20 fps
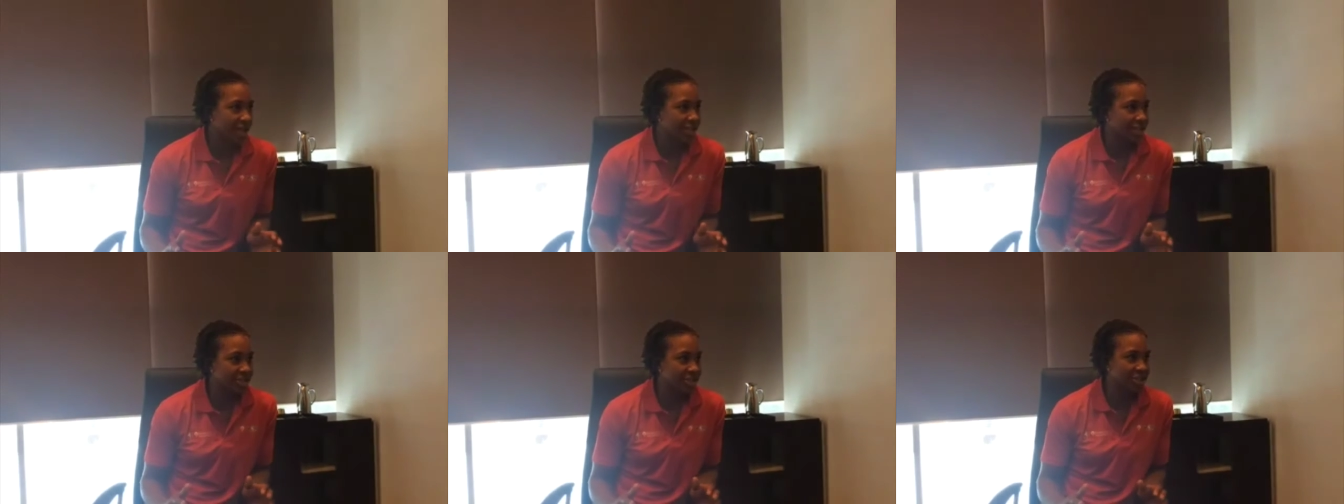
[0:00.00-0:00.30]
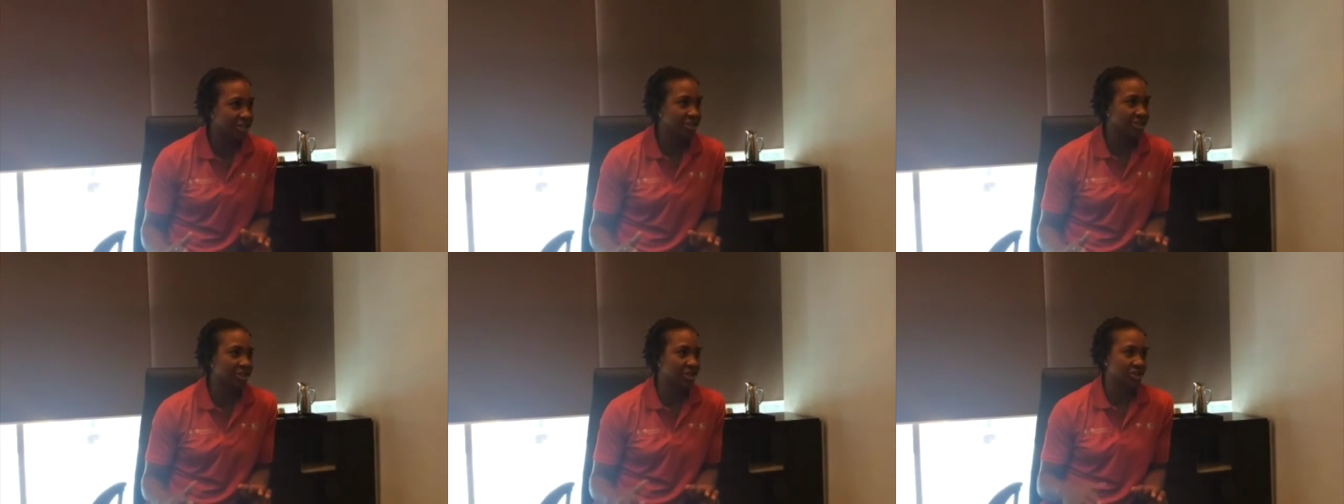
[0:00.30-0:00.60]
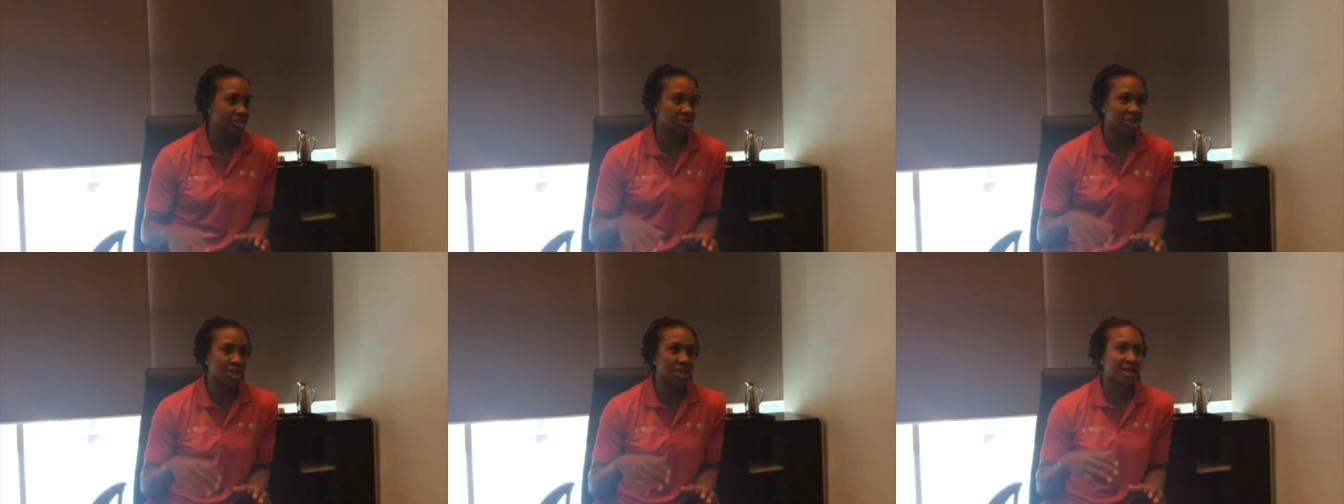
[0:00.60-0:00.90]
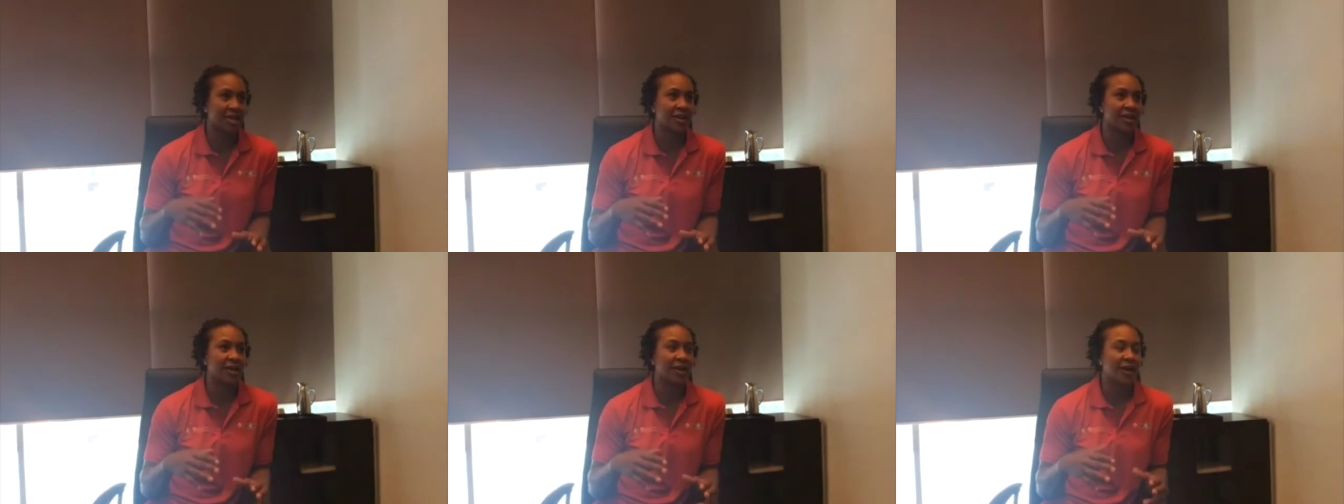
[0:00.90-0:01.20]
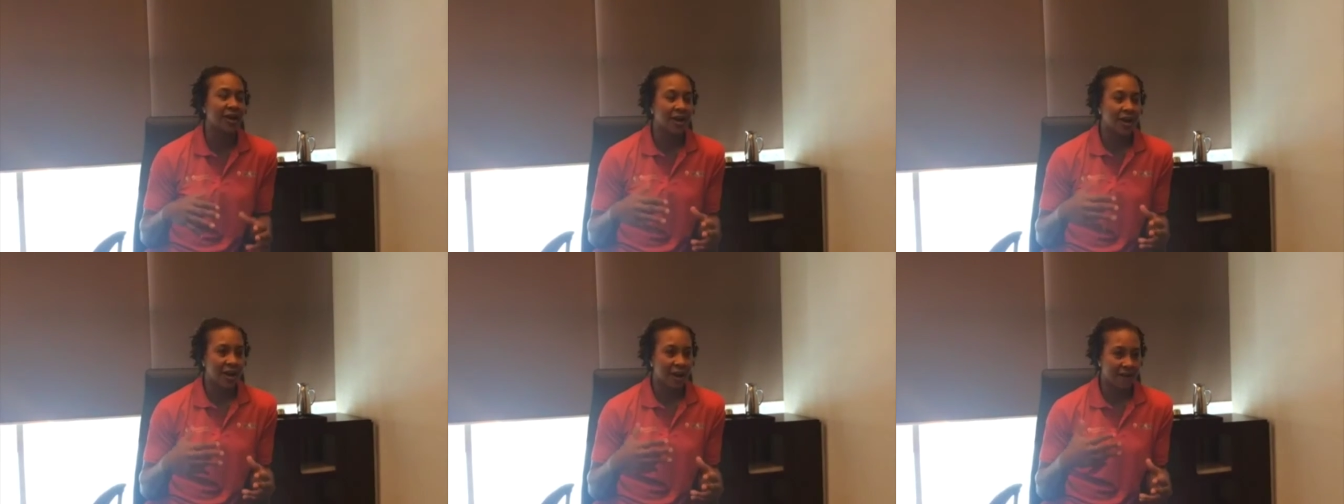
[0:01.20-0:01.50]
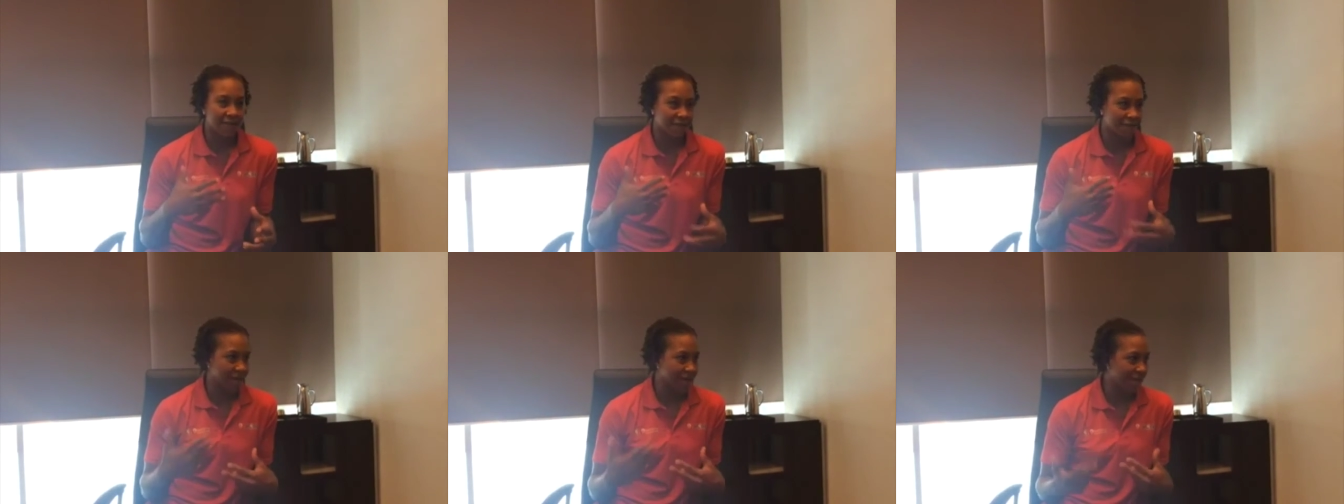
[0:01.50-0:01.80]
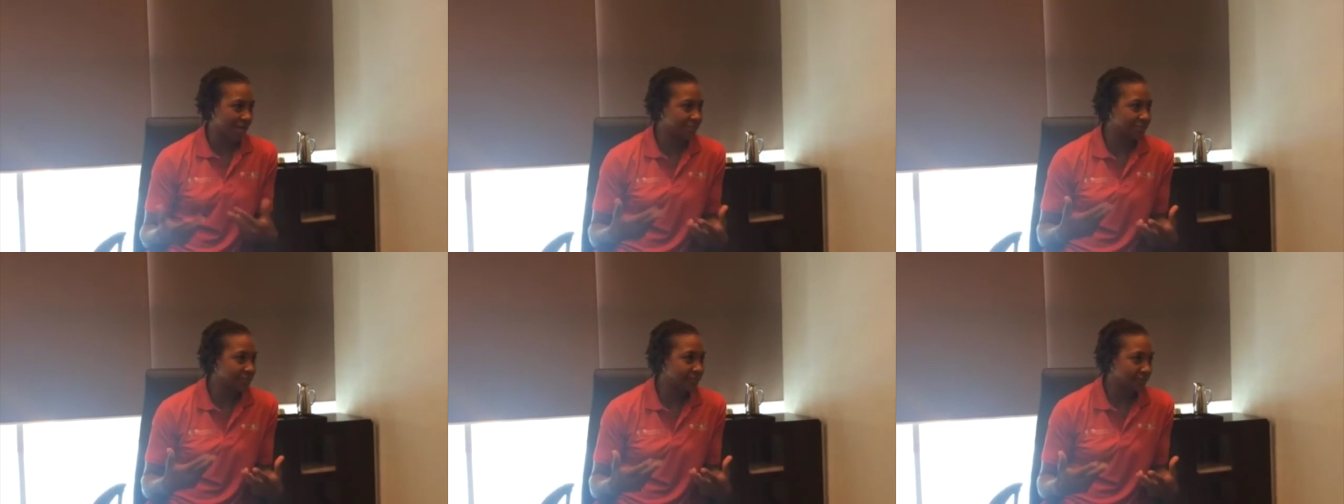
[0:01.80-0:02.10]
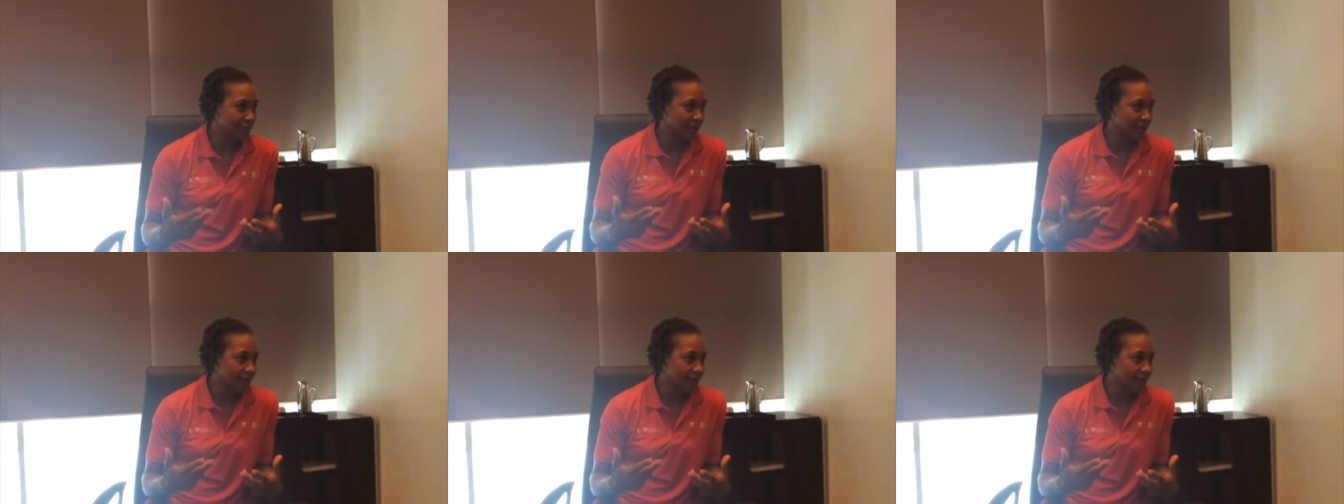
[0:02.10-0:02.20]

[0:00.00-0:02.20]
And she's such like a, a finesse